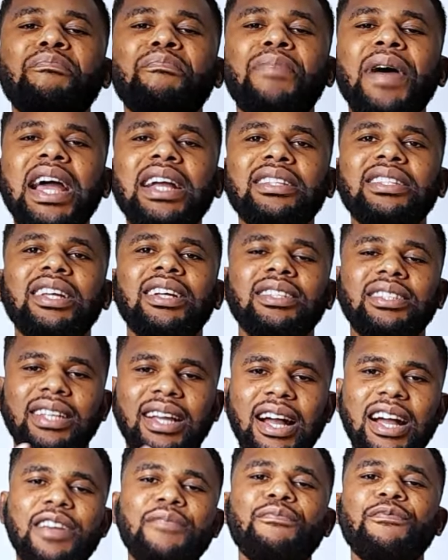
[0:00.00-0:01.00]
better
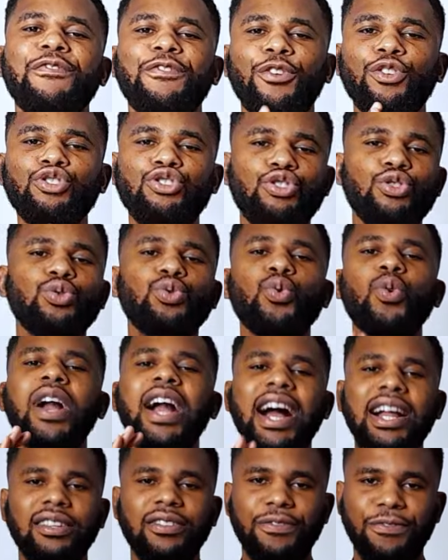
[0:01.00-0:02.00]
time for you to
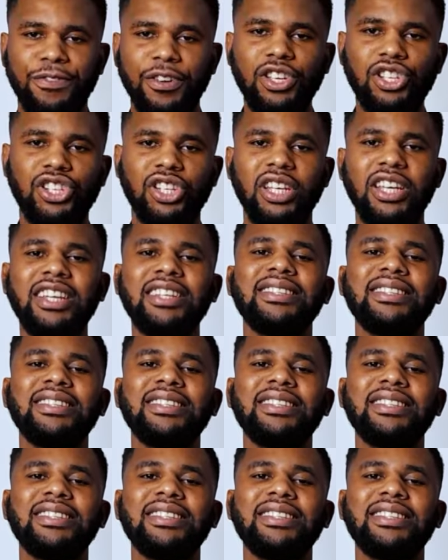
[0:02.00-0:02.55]
catch fish